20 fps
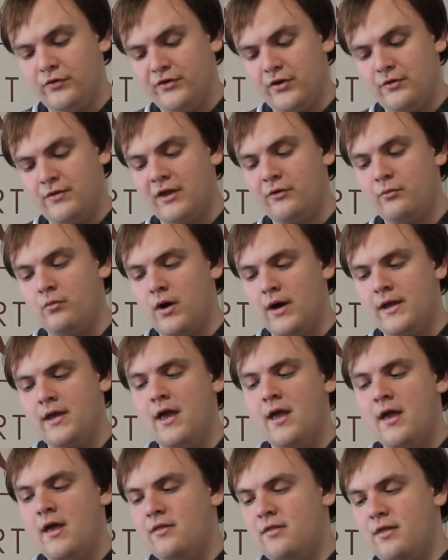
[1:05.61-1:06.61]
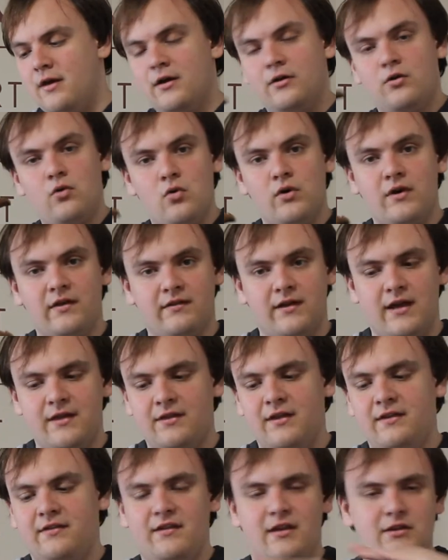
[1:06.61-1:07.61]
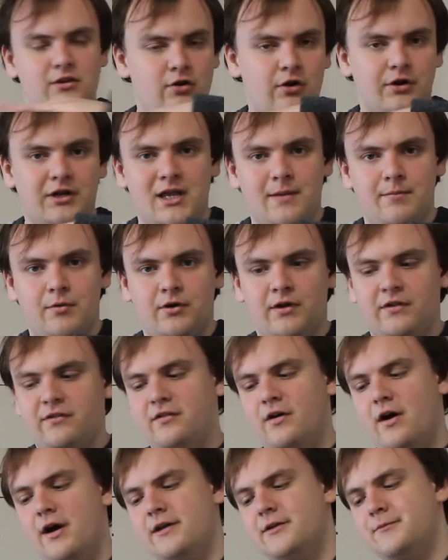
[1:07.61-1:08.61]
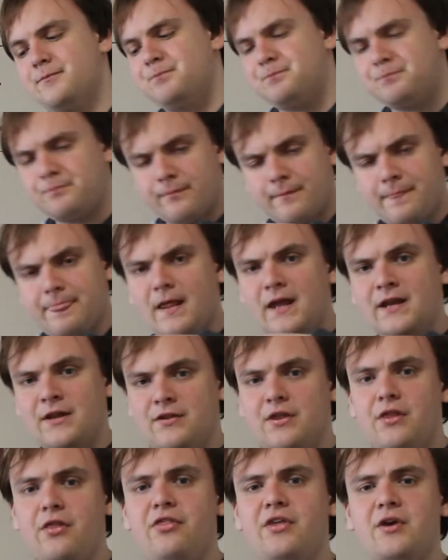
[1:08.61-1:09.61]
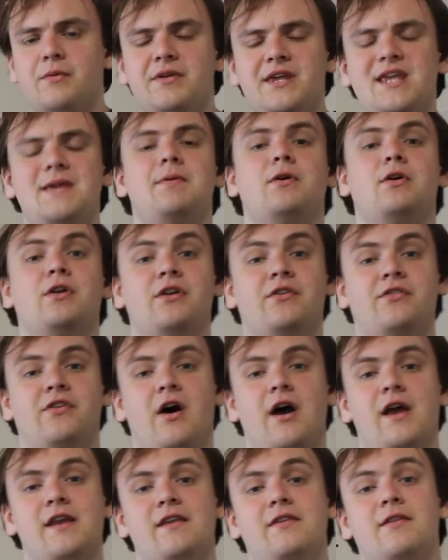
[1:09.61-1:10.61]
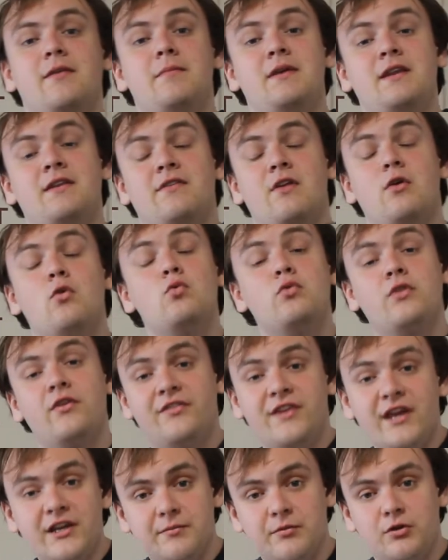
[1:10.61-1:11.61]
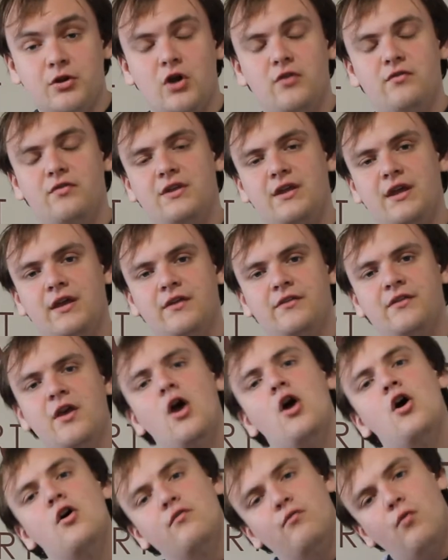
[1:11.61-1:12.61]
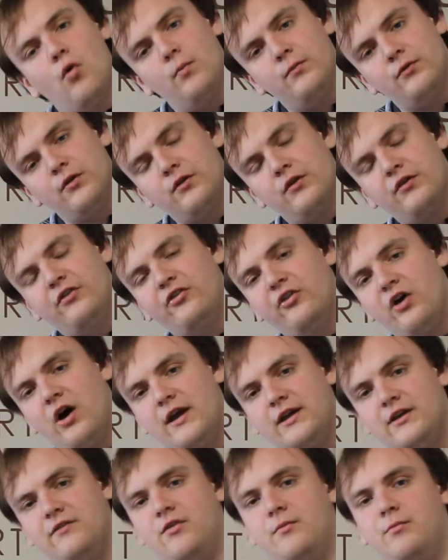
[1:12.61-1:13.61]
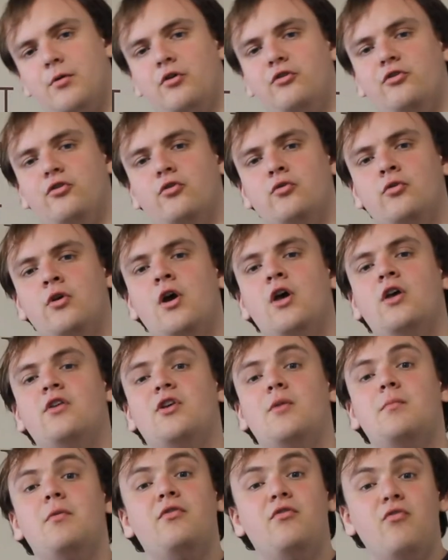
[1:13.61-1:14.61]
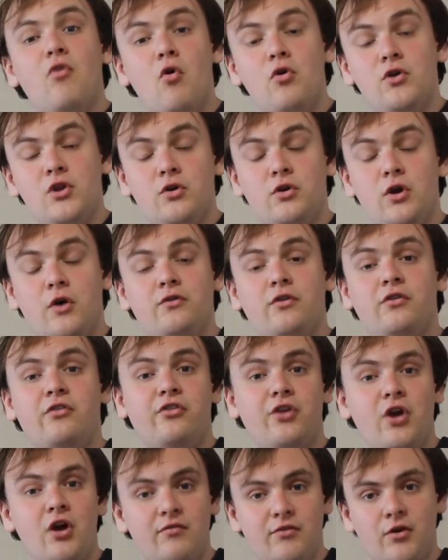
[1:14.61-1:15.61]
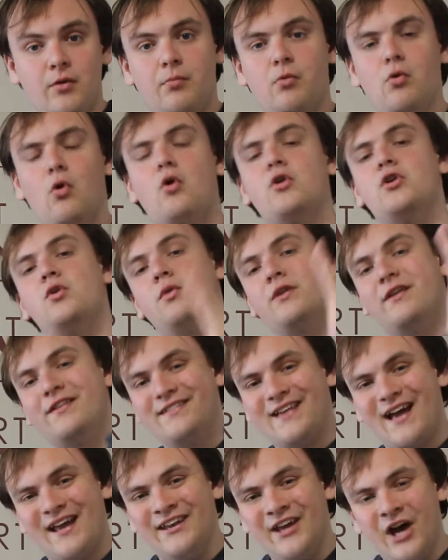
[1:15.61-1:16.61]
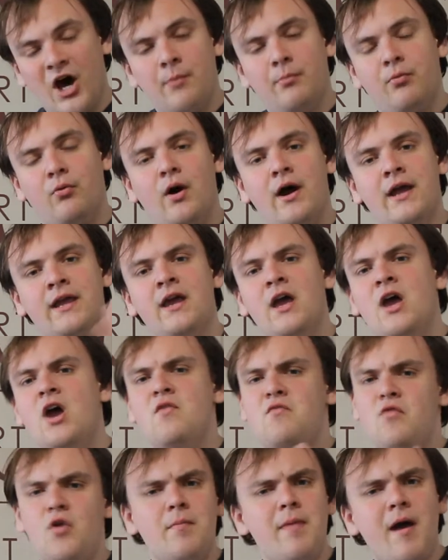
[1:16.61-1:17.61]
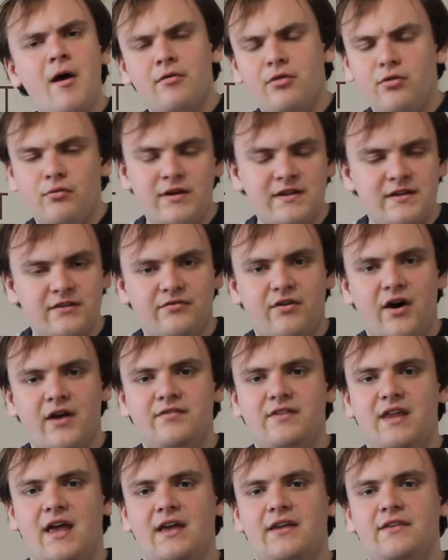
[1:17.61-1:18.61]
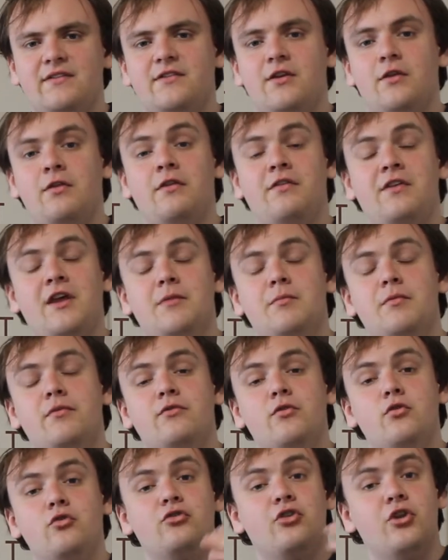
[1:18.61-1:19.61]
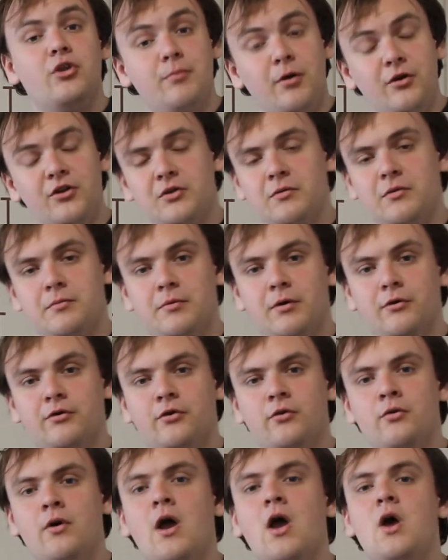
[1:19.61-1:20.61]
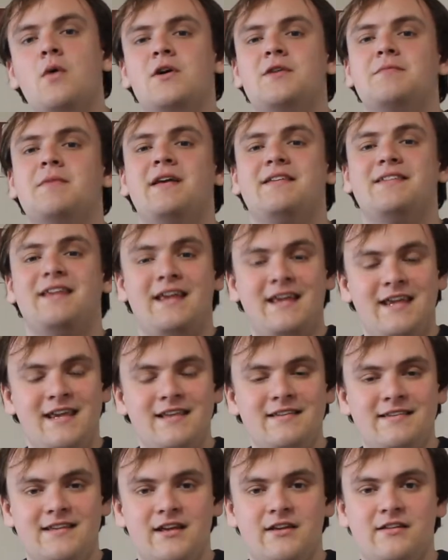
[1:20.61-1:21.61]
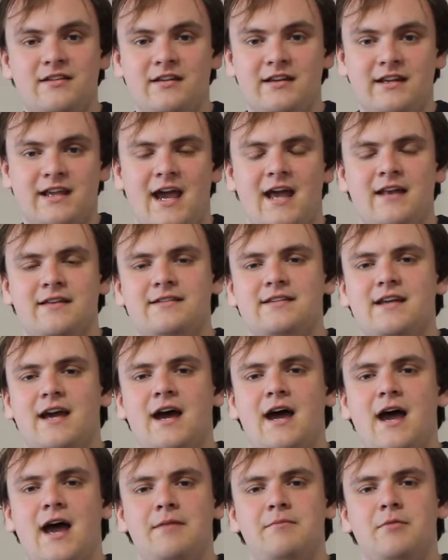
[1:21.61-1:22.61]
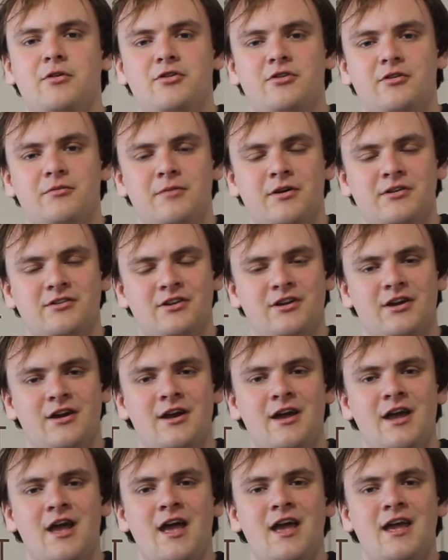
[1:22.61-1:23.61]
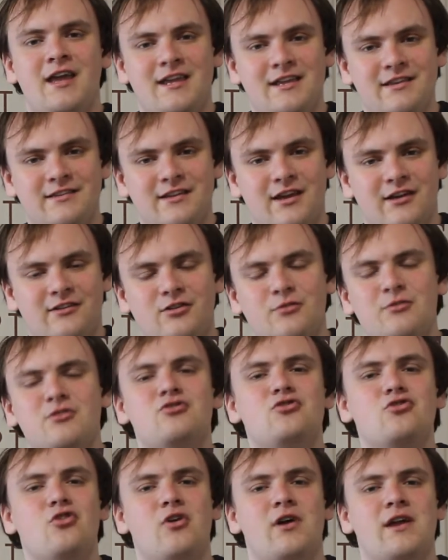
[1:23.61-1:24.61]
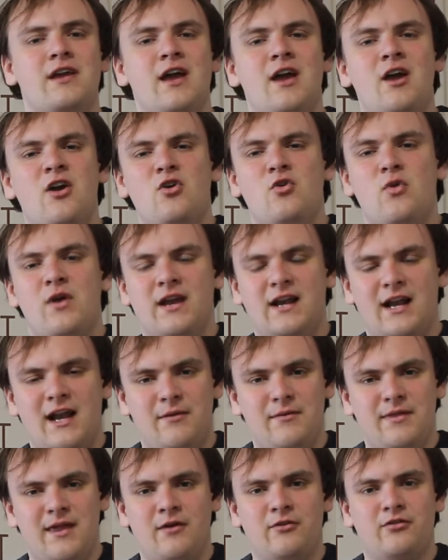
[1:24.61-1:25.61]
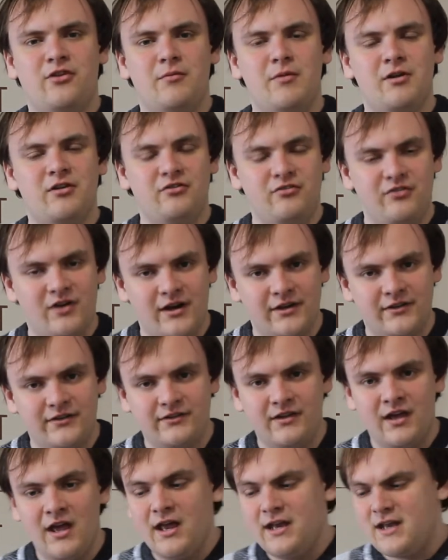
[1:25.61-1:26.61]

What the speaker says: So that's why the cork is like this. You've got to keep on its side. And the other thing we're keeping on its side is that means that all the sediment over the years forms on the side of the bottle. So before you go to serve your port, you want to stand it upright for about 3 to 5 days so that sediment falls to the bottom of the bottle, which makes it easier to decant and much easier to enjoy quickly without so much fuss.